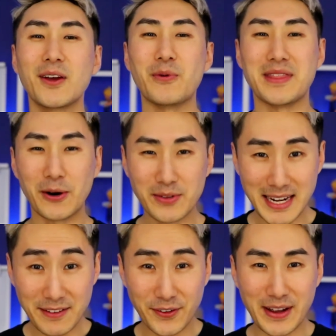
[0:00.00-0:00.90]
With all
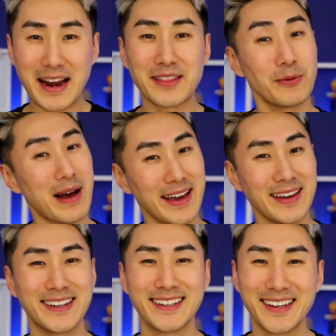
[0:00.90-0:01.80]
that info out of the
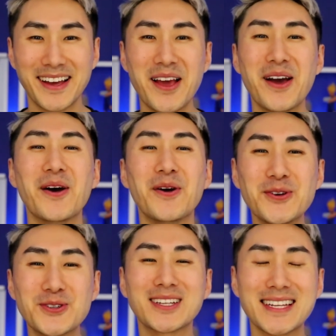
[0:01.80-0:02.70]
way, who
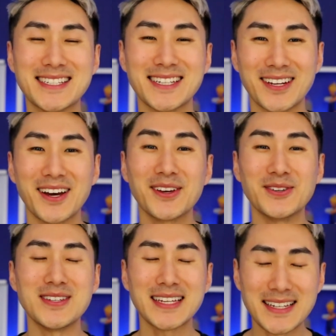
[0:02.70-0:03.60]
should consider
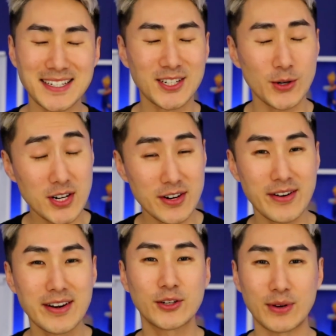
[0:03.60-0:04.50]
using a
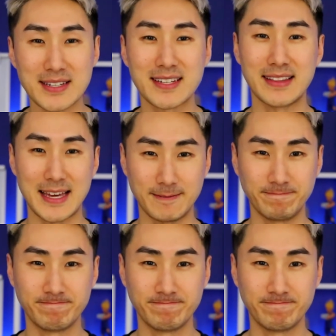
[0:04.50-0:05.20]
discretionary trust then?